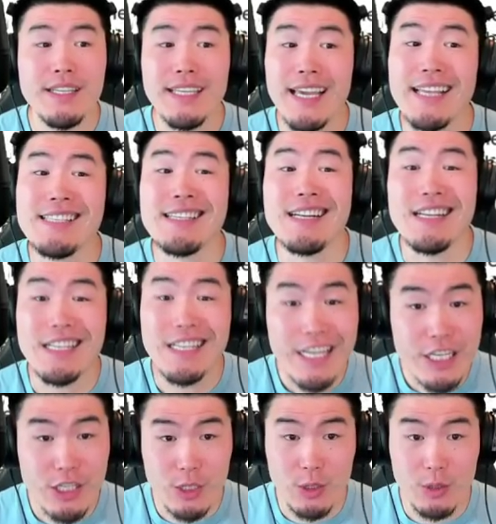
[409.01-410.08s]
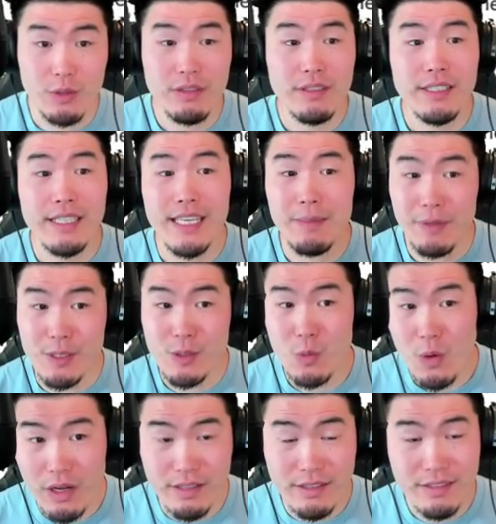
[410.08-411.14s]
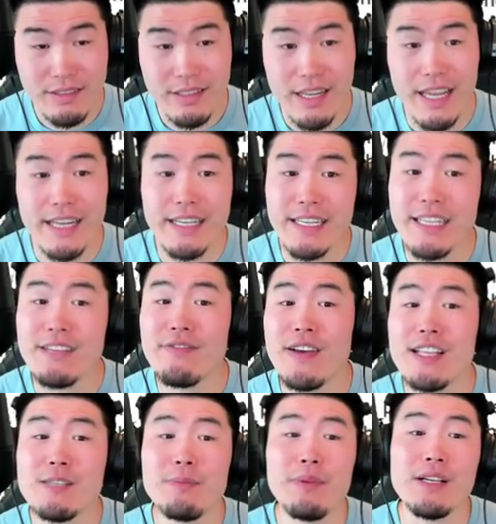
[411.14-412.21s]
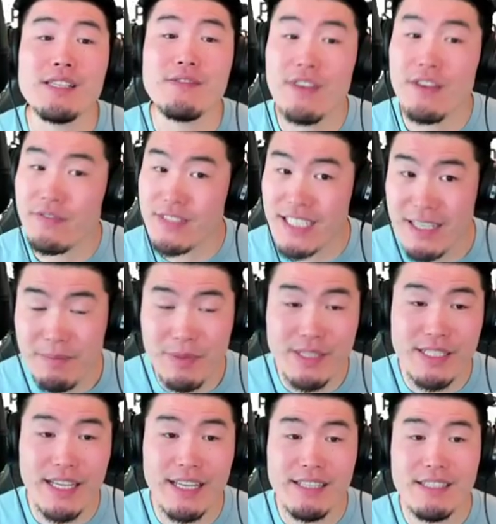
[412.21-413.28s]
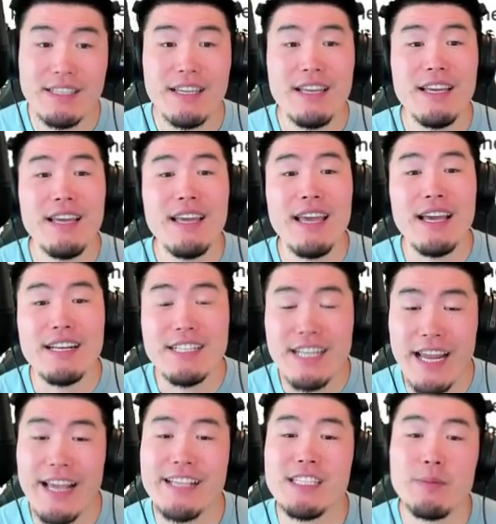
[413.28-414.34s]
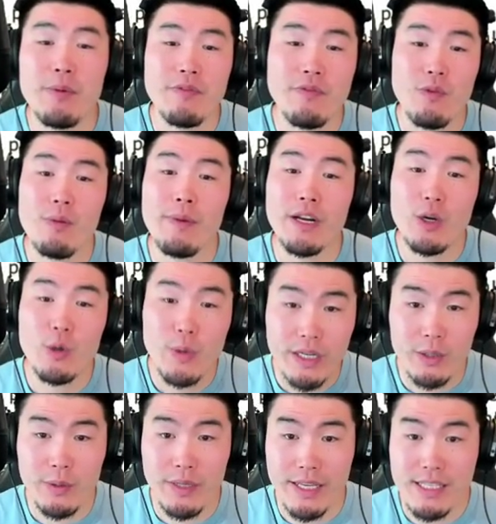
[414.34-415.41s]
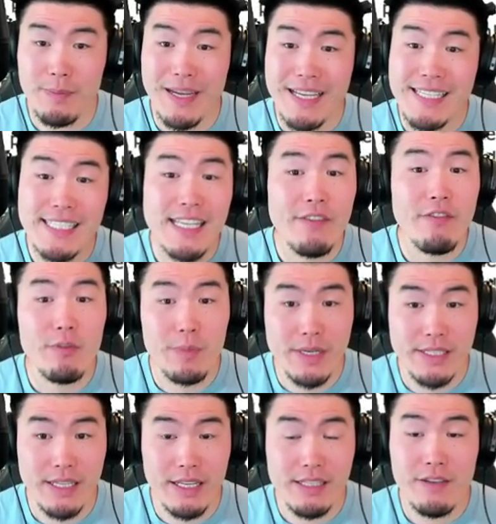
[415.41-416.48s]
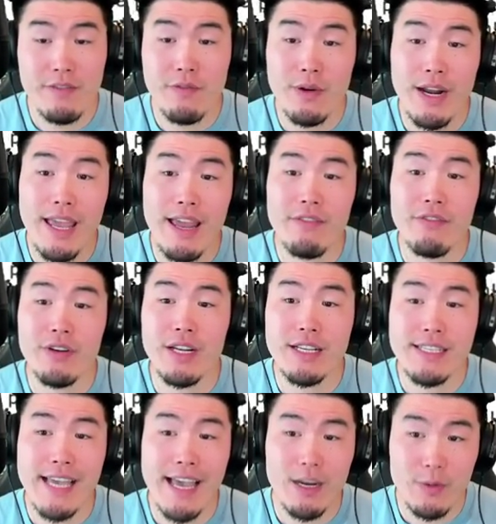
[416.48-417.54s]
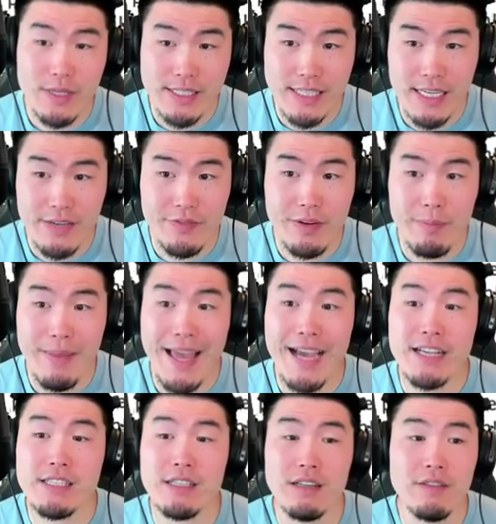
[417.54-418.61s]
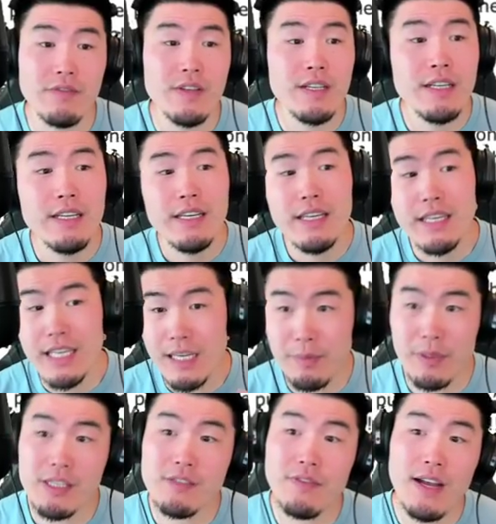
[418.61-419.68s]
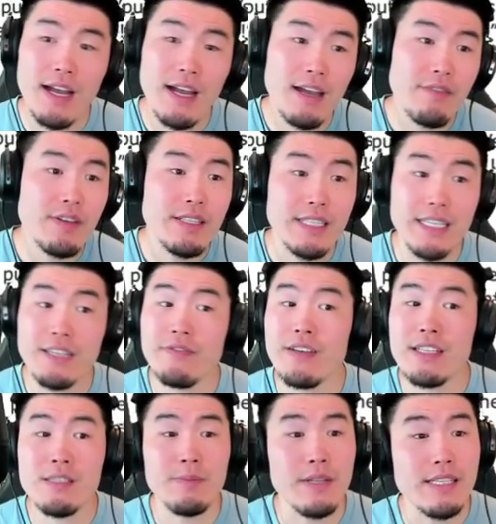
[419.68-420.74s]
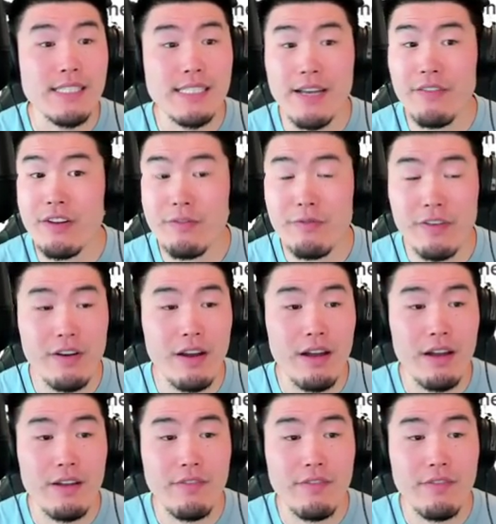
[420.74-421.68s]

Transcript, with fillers: Gains an additional ki plus plus 1 and defense plus 15% uh, and chance to perform a critical hit by 7% for every attack received, max of ki 5, defense plus 70 uh,